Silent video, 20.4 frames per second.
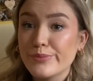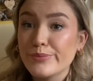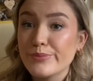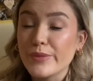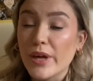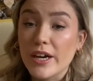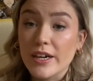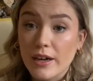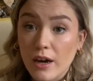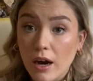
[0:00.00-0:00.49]

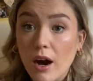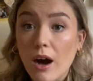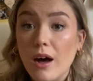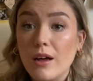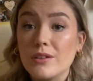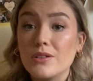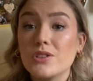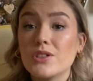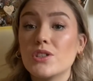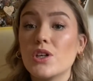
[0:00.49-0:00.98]
I
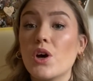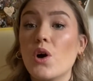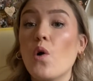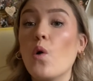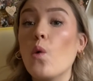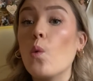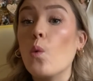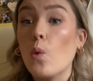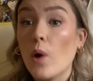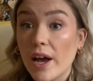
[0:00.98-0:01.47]
can't
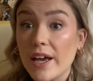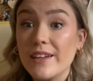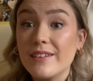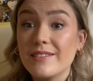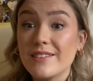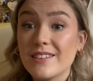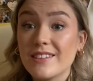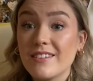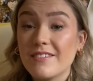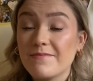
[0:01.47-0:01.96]

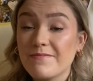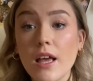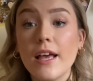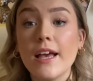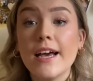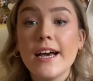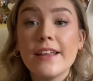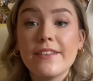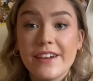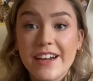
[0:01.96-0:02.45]
wait.
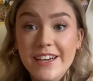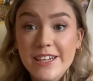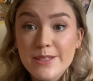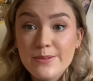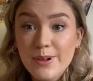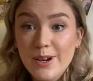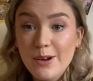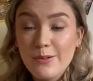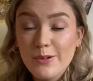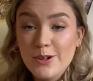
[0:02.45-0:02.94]
Next
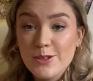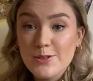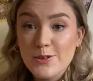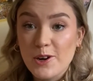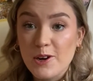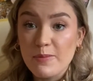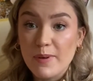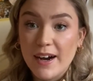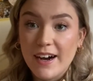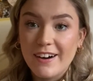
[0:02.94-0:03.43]
one I want to talk
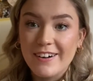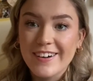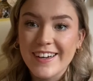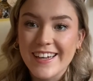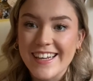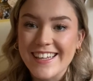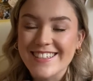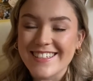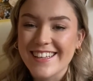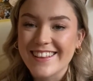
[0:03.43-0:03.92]
about
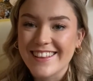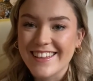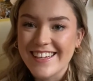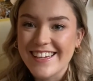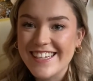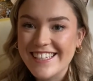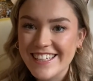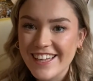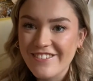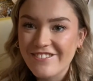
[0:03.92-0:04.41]
is
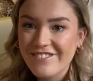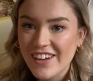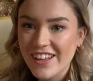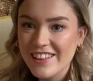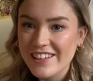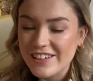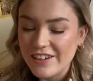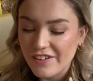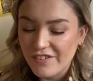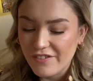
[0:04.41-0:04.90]
These
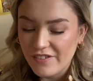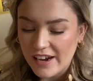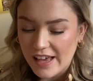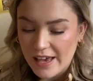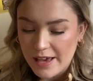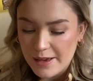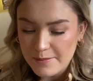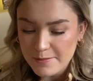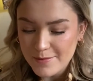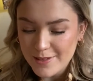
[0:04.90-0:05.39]
Feathered
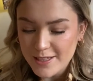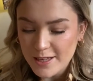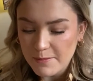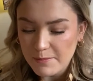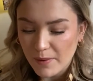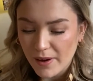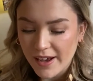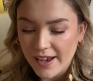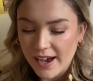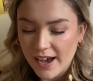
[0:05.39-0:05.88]
Flames
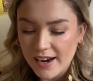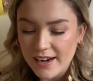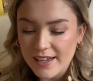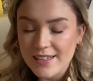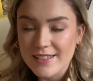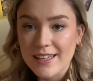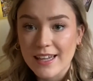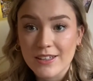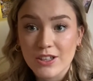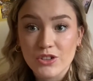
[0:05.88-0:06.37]
by
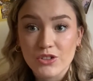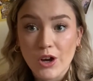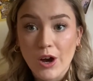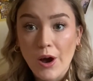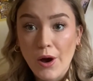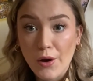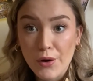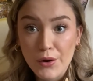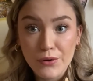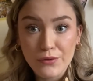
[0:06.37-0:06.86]
Alexandra
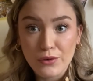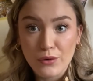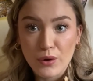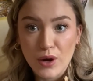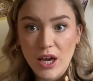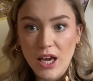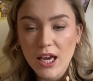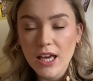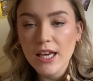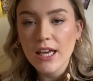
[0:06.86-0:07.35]

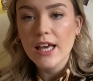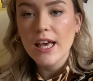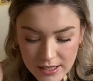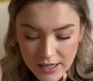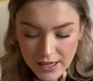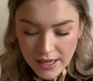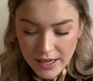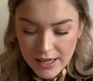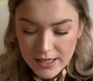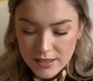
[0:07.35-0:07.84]
Overy.
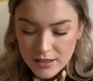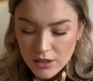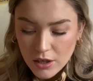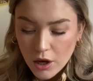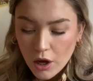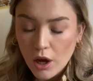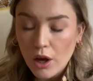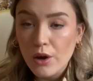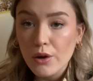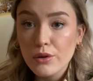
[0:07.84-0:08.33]
It is an
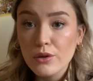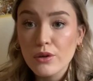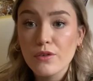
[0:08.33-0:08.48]
Own